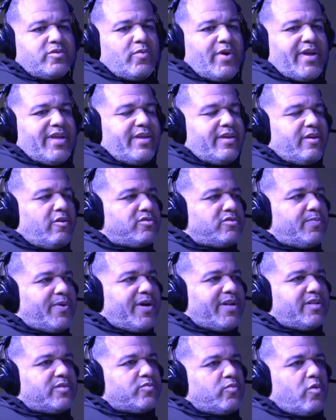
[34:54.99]
way he goes
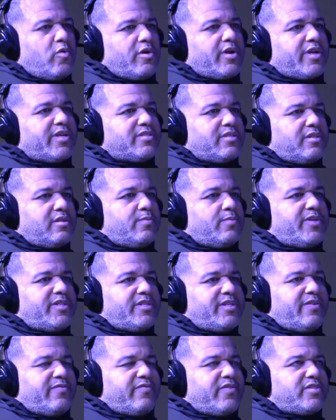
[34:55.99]
about his work is a little bit
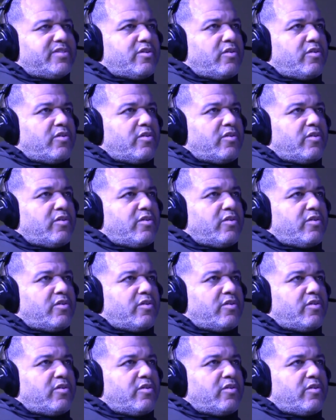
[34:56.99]
different.